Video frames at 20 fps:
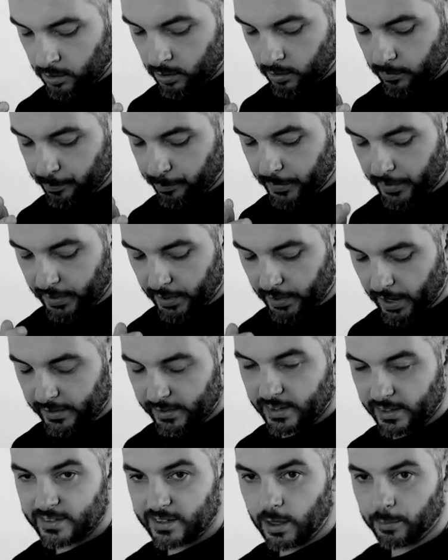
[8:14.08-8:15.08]
But at
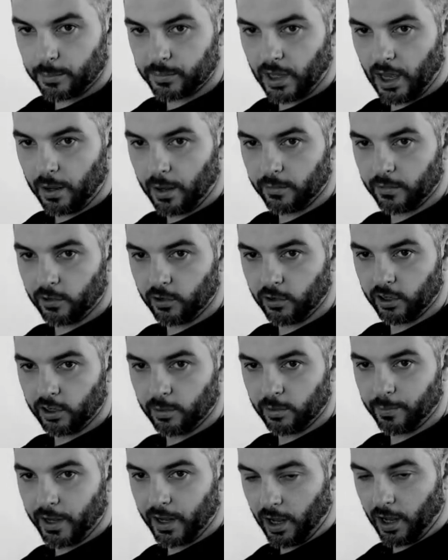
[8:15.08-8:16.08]
the same time, you're going to
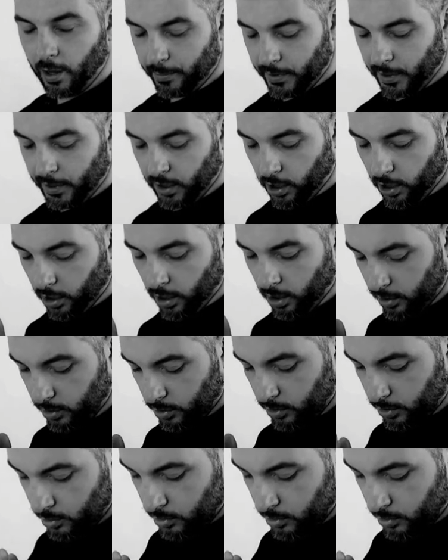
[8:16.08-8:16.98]
pick up the card.